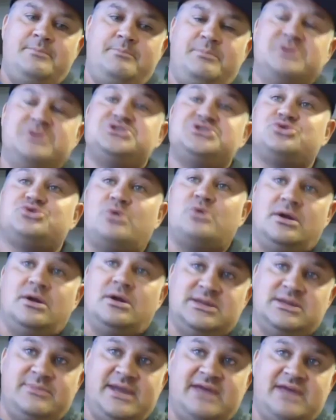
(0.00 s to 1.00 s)
but strong
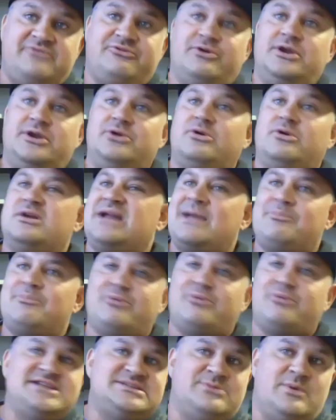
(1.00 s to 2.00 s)
demand for indoor. Not
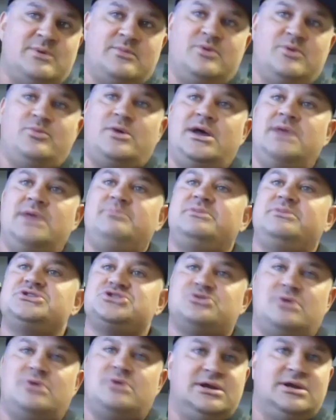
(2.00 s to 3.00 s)
pricing where we want, but
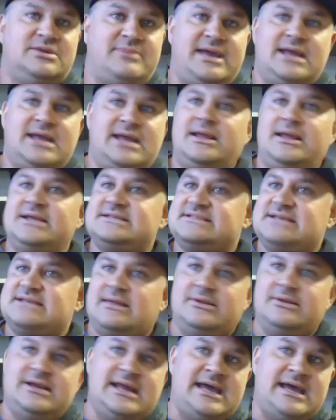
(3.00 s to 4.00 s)
strong demand, like
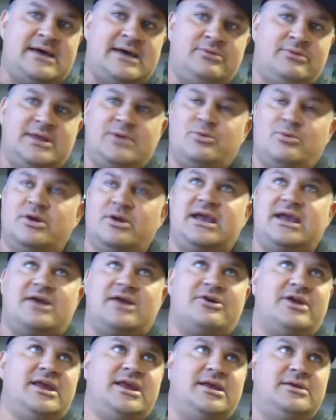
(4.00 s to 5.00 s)
selling out. Like we're
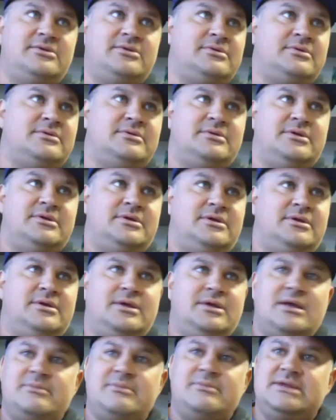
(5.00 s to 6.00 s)
carrying
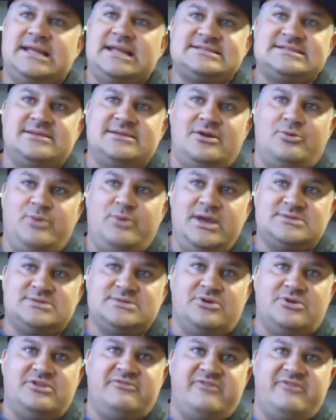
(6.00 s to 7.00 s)
less than a
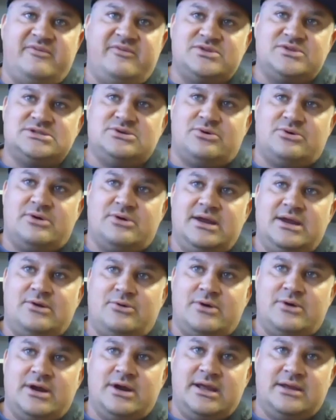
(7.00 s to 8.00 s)
week's worth of inventory in
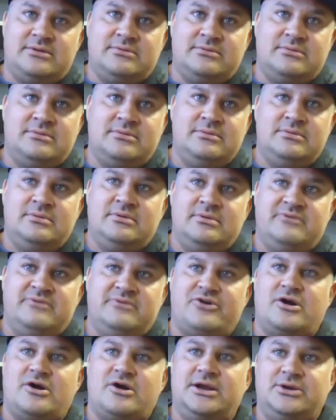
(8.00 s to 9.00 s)
Oregon
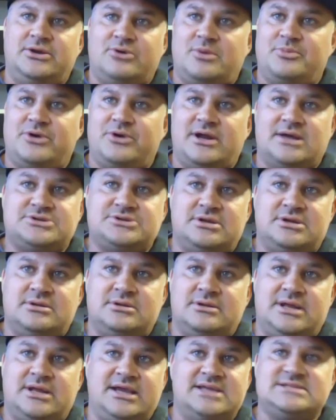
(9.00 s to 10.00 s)
for our indoor production.
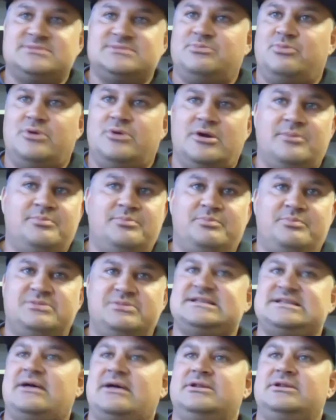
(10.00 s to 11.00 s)
Like we're
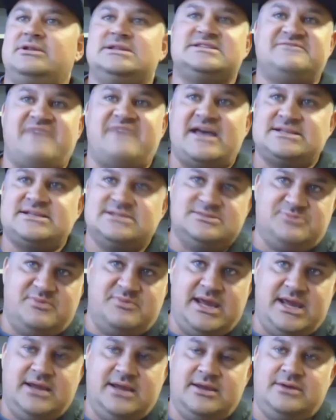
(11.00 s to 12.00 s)
selling it as fast as we
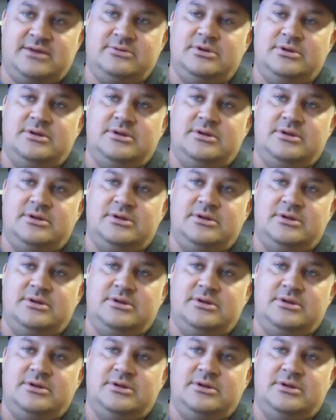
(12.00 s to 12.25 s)
make it.